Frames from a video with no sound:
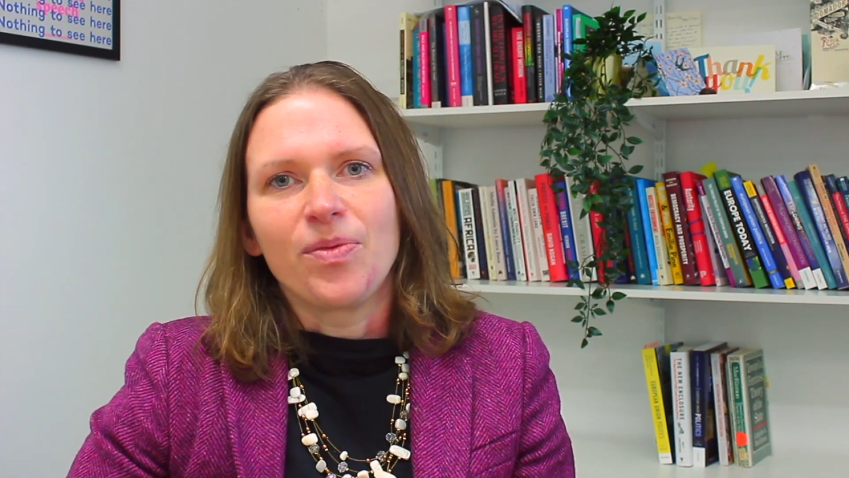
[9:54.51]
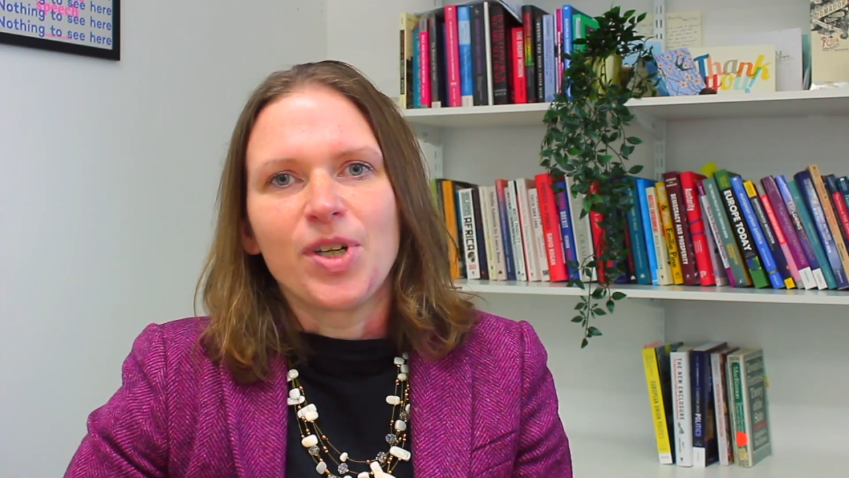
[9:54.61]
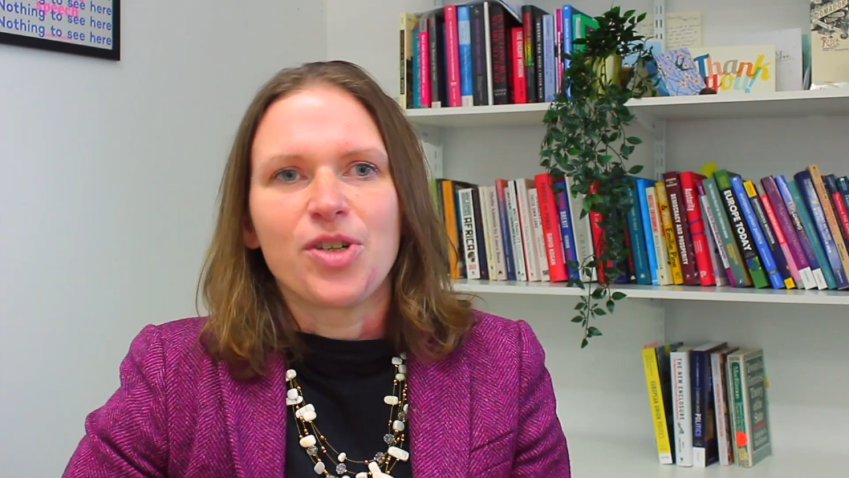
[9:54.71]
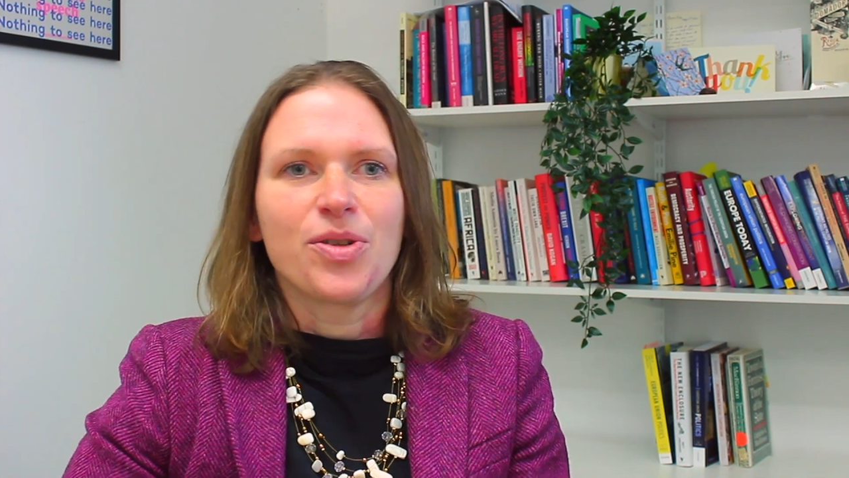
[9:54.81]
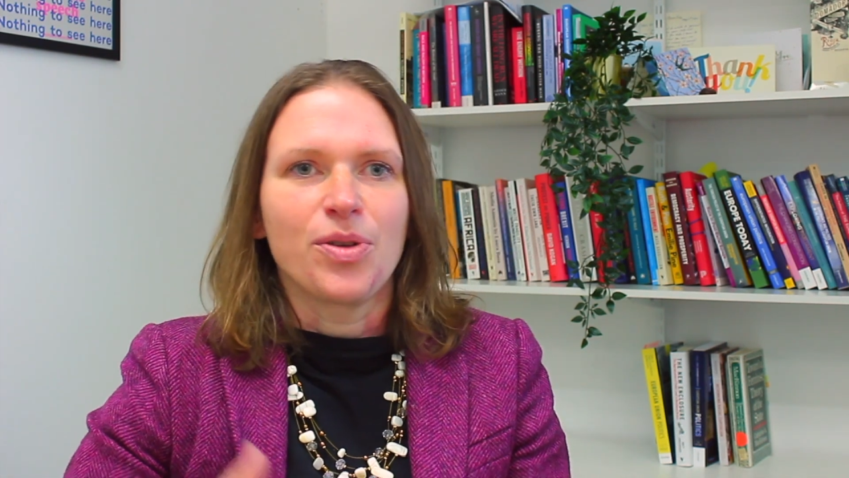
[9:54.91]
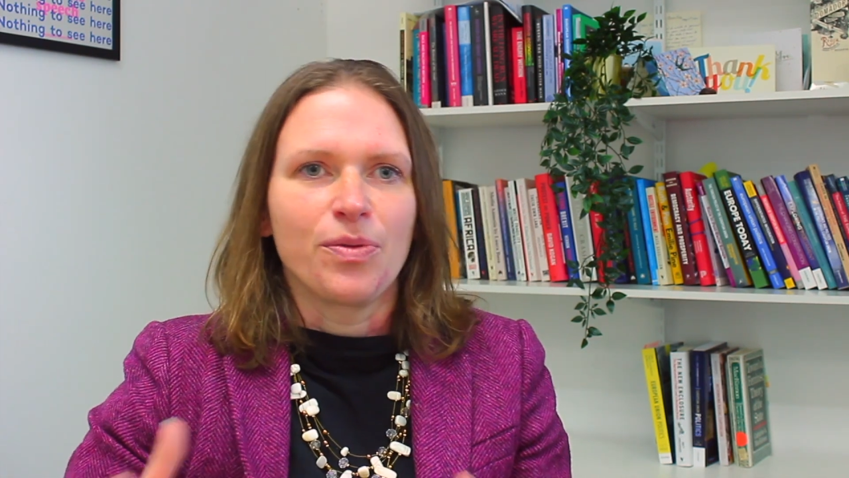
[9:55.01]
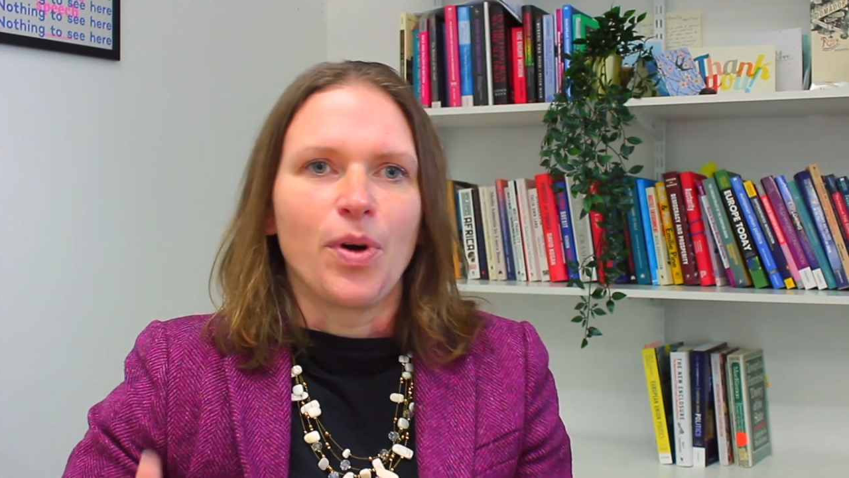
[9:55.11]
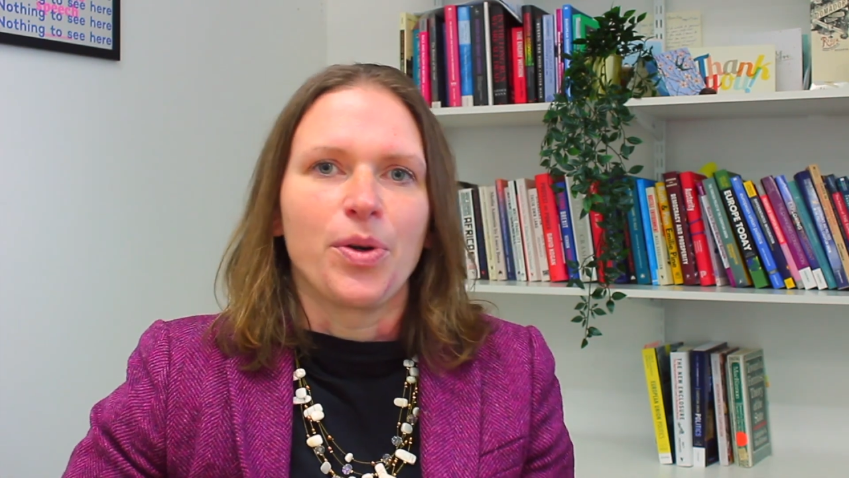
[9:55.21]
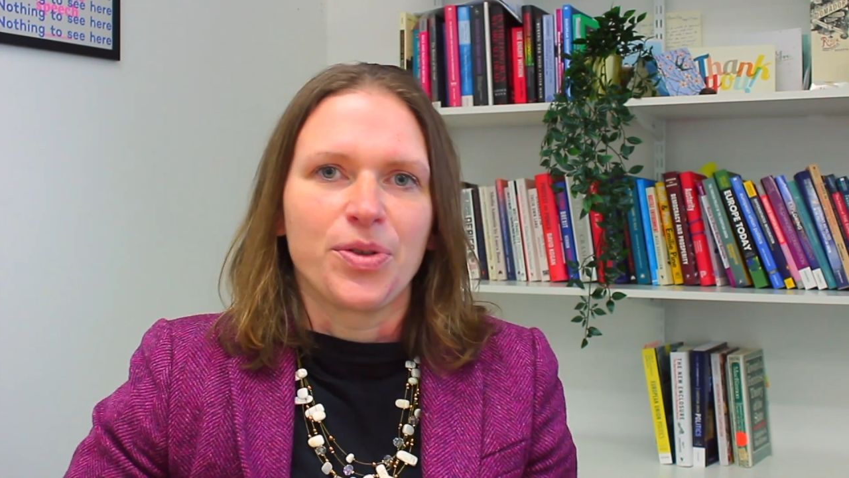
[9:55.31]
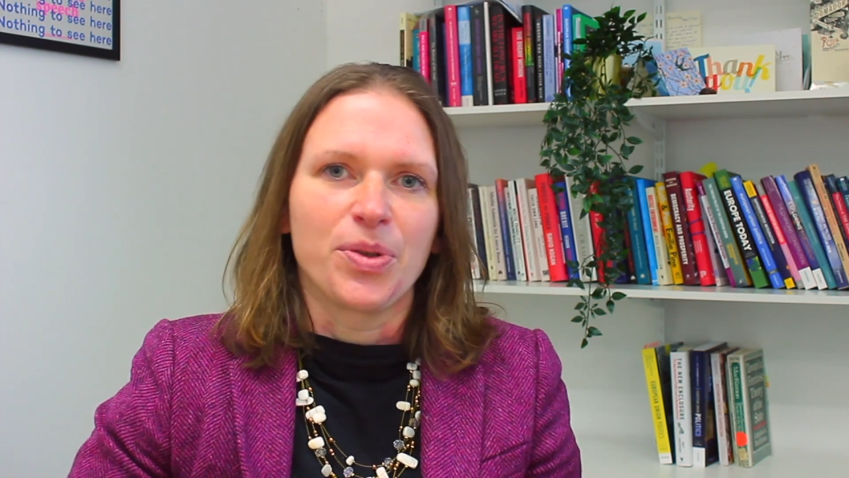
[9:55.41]
which sort of
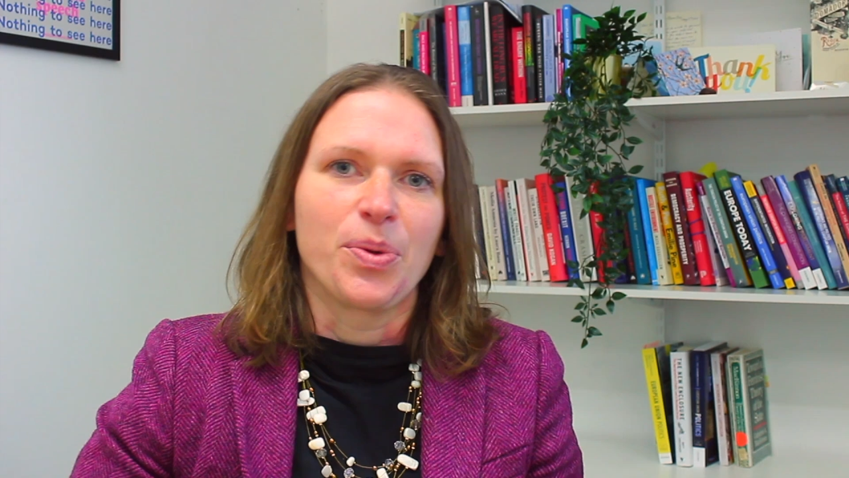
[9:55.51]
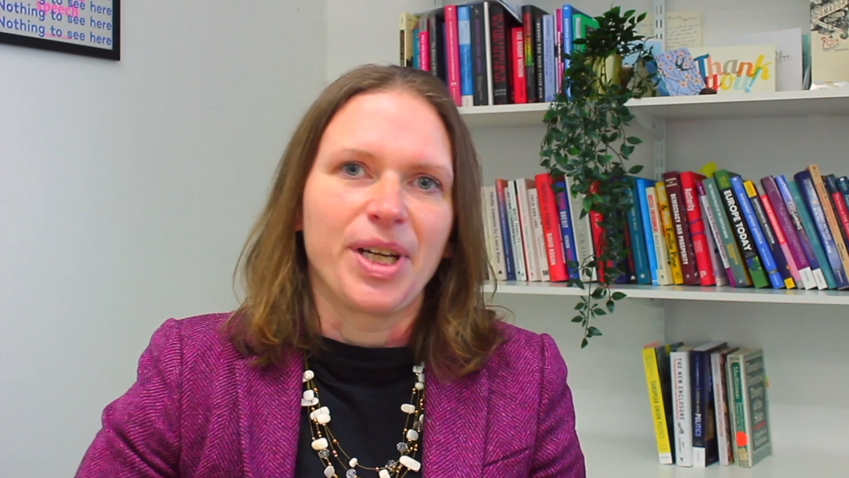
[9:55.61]
also